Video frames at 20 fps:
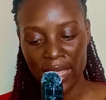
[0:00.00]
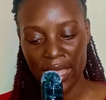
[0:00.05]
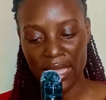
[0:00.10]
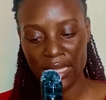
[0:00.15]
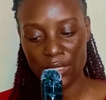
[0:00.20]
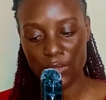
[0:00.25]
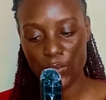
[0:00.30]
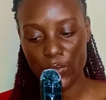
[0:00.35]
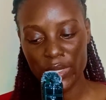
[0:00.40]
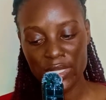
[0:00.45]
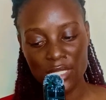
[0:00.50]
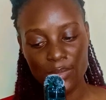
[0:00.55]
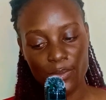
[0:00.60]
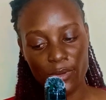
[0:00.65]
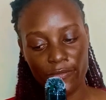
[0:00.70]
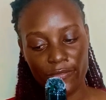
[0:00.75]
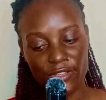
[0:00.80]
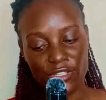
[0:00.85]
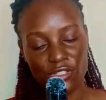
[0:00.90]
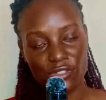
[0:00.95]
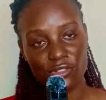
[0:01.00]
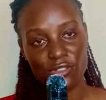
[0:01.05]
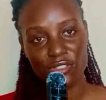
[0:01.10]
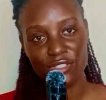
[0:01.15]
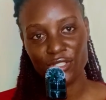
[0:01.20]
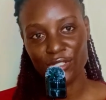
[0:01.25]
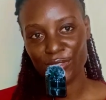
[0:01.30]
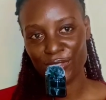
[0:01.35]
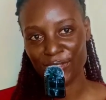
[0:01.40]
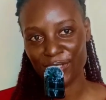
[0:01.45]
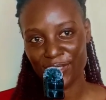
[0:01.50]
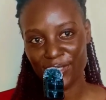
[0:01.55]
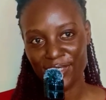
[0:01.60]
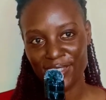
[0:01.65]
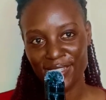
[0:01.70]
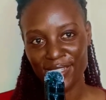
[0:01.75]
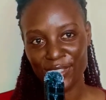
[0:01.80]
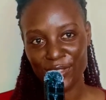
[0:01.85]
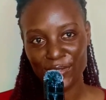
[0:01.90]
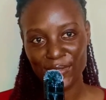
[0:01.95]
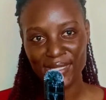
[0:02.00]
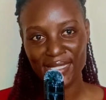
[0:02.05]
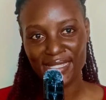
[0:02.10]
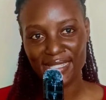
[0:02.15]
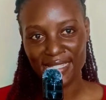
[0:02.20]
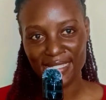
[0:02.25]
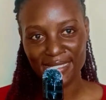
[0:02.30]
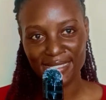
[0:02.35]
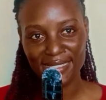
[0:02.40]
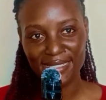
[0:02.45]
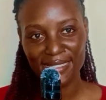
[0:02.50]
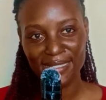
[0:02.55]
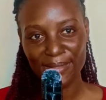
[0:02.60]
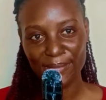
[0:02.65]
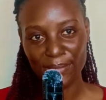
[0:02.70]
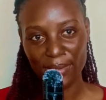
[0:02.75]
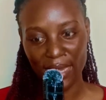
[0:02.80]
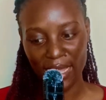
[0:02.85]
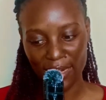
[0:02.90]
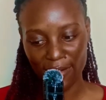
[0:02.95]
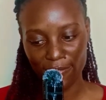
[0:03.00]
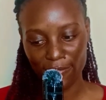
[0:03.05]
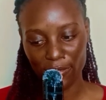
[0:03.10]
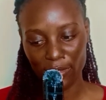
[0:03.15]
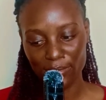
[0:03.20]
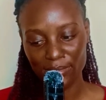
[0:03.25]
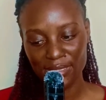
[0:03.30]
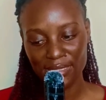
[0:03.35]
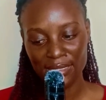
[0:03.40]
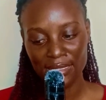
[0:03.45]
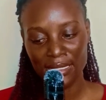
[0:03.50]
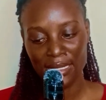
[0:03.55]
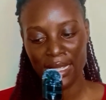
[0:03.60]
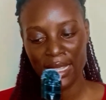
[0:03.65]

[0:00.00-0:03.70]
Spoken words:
and which professionals should use these platforms,